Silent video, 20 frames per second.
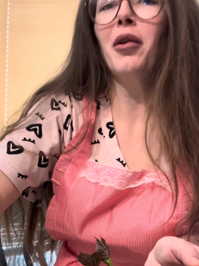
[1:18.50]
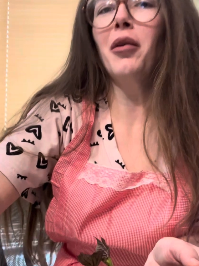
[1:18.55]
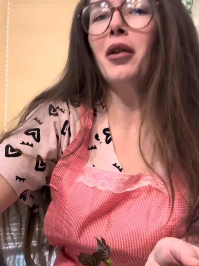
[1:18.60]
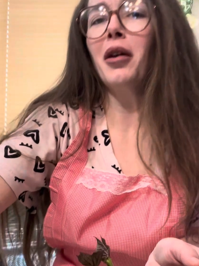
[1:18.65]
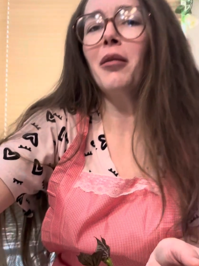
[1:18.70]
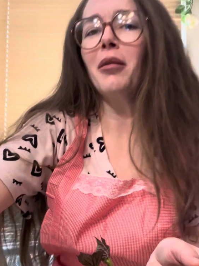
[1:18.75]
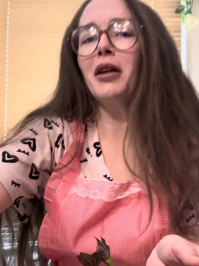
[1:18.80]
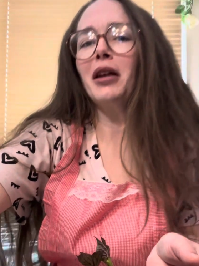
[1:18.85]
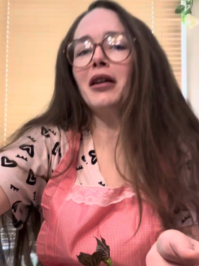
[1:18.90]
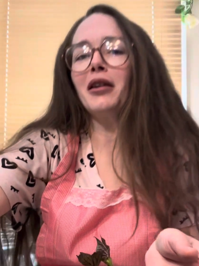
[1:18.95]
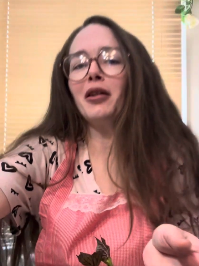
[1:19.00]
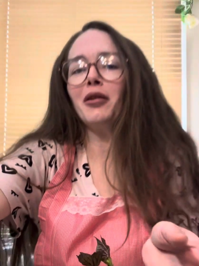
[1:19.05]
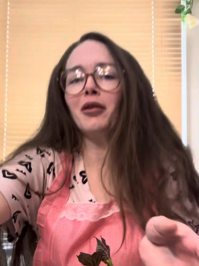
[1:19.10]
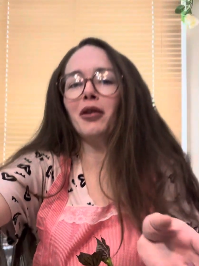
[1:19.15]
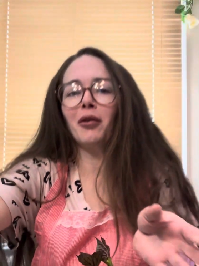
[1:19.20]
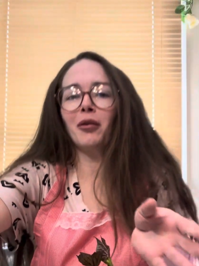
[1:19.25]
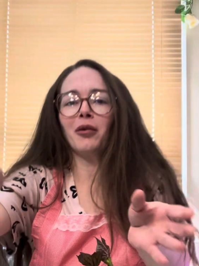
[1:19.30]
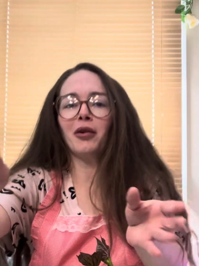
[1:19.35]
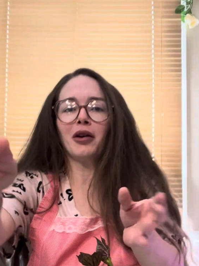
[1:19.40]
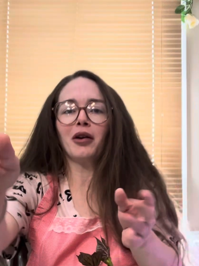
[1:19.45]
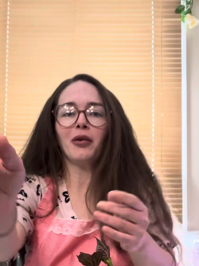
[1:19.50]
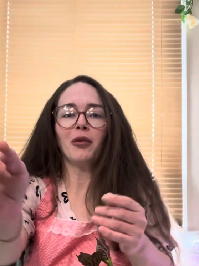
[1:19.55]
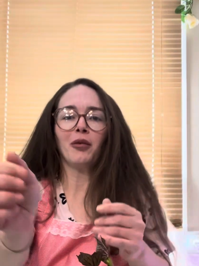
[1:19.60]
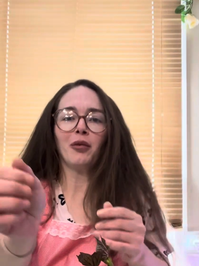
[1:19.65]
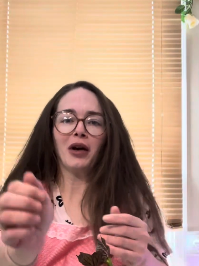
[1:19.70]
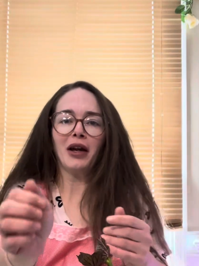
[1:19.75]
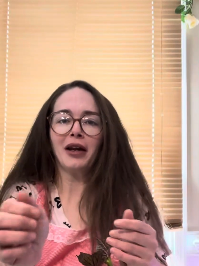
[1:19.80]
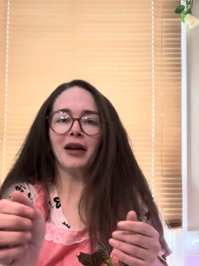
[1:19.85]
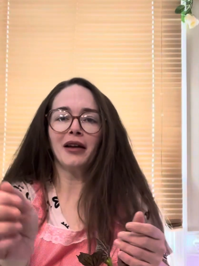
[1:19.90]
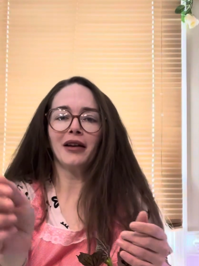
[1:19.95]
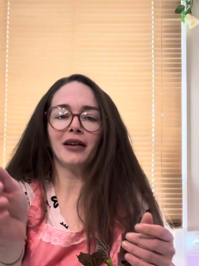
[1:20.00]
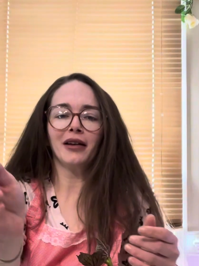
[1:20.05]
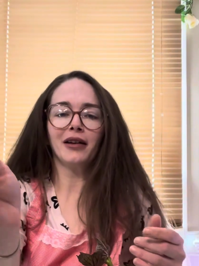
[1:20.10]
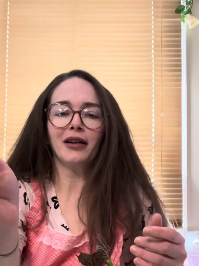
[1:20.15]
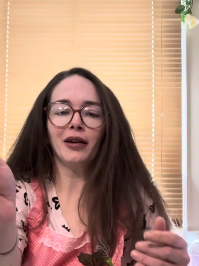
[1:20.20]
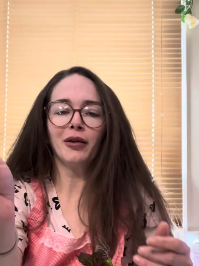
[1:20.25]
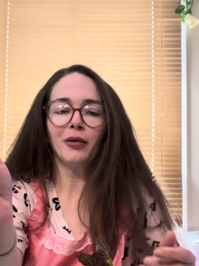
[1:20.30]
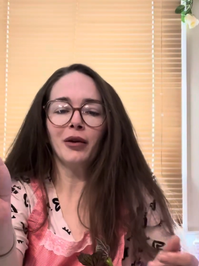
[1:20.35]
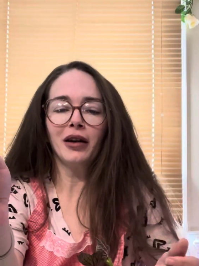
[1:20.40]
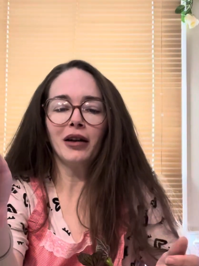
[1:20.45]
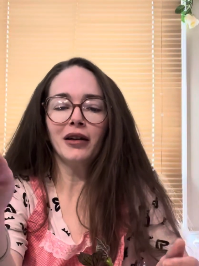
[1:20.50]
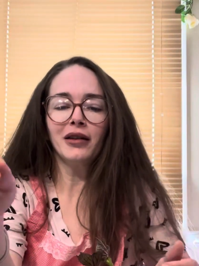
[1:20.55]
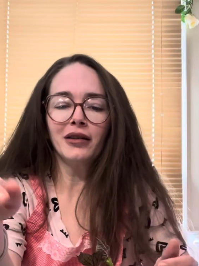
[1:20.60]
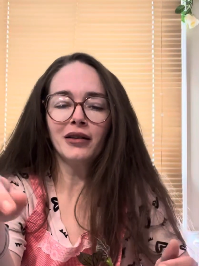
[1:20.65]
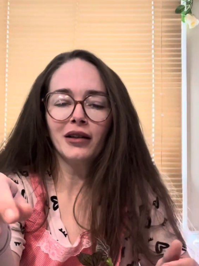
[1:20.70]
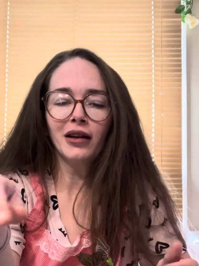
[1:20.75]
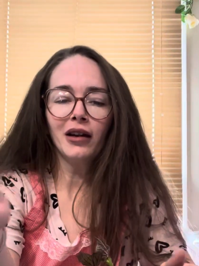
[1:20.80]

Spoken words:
what I mean? You don't want it wet anyways.